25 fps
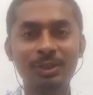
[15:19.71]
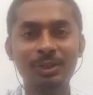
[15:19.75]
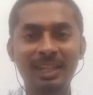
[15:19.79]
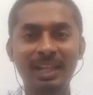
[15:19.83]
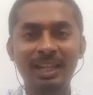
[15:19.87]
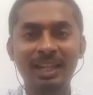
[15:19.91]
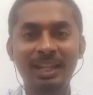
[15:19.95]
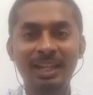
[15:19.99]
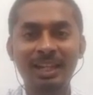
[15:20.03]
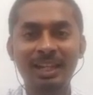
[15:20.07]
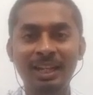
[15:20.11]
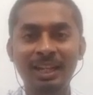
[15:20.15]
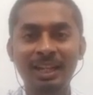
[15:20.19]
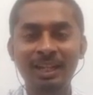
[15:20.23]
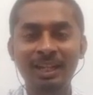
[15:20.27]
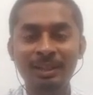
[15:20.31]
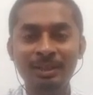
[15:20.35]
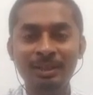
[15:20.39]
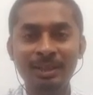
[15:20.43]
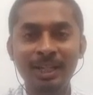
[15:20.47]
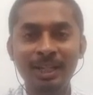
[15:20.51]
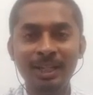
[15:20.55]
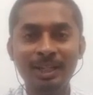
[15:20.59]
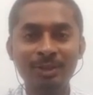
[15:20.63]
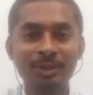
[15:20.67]

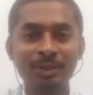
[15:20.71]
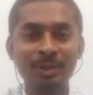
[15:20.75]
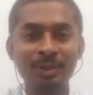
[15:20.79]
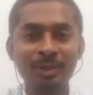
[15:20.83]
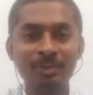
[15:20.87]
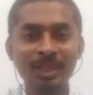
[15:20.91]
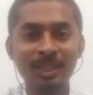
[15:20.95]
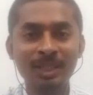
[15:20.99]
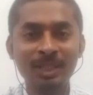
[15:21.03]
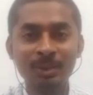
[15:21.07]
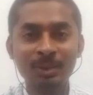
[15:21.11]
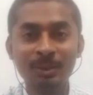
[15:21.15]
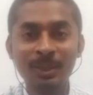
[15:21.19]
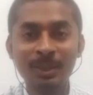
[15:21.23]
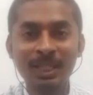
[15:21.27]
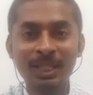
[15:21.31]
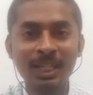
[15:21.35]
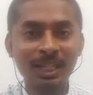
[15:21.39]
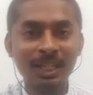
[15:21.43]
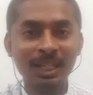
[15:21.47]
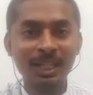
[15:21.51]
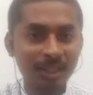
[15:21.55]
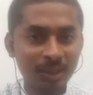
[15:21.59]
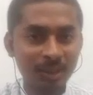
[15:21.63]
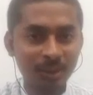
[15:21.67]
and that's why we have to be
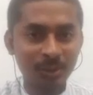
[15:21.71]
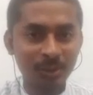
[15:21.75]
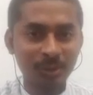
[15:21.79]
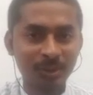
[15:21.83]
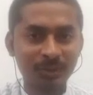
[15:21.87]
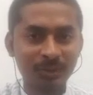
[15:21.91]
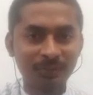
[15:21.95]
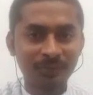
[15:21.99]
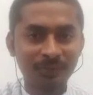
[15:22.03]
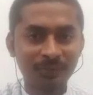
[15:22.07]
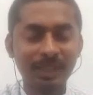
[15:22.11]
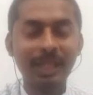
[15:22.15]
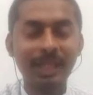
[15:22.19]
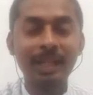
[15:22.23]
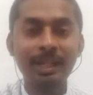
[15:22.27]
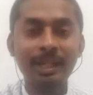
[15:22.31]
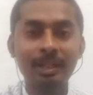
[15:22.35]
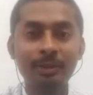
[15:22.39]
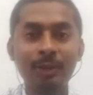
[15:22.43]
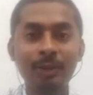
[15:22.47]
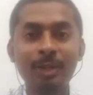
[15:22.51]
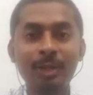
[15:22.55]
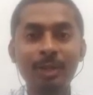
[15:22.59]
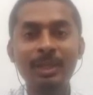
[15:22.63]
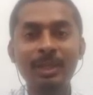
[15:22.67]
like you.
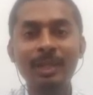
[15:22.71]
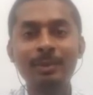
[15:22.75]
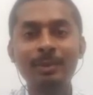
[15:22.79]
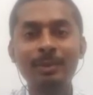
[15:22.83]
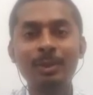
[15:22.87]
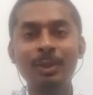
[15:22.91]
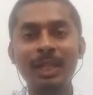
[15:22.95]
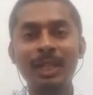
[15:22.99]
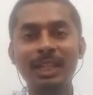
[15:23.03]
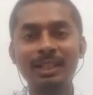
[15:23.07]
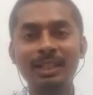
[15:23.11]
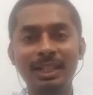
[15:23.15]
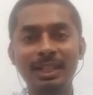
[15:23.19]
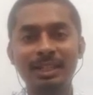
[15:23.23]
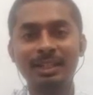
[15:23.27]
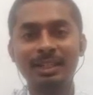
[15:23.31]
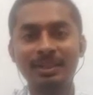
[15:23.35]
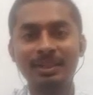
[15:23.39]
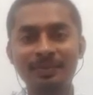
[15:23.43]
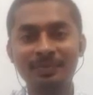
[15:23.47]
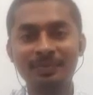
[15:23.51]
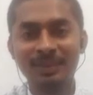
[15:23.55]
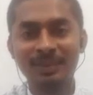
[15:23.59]
That's why we have to like that.